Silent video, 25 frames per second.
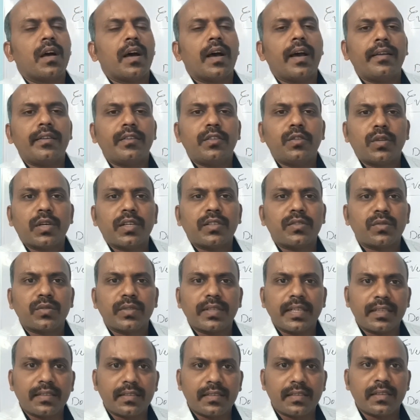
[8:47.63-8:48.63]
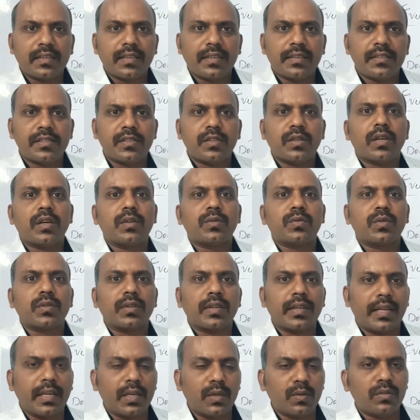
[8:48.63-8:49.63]
And you have to encourage, you have to
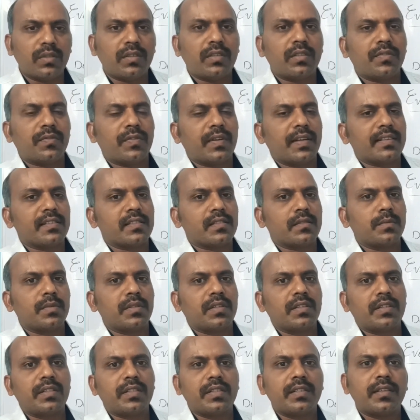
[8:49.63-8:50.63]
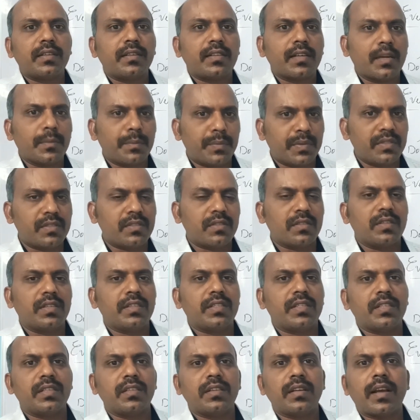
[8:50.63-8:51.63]
give that flexibility and
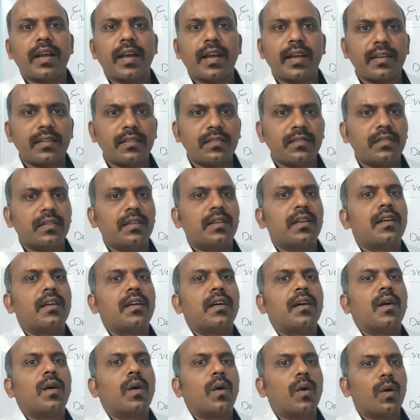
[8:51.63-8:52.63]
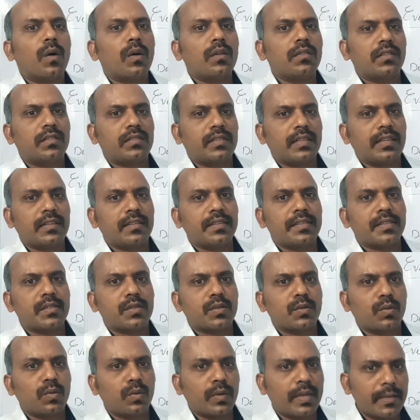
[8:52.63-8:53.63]
opportunity and all the things
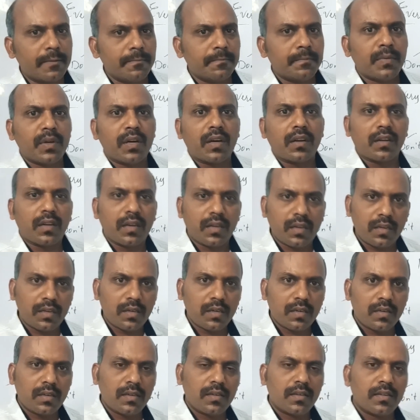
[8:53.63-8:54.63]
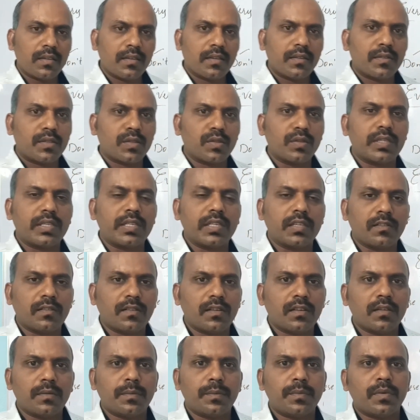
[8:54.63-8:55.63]
to him or her to
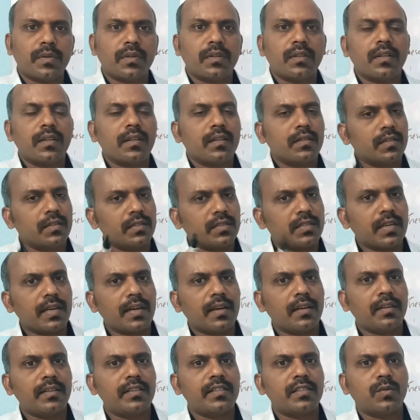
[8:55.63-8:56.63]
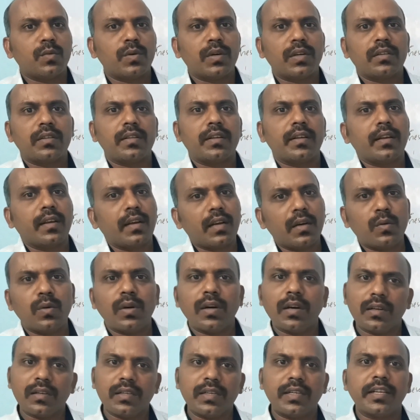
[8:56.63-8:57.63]
develop the talent what they have
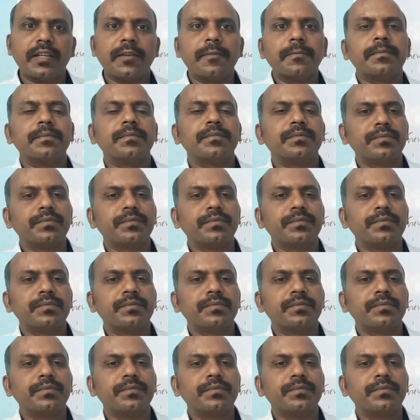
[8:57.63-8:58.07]
already.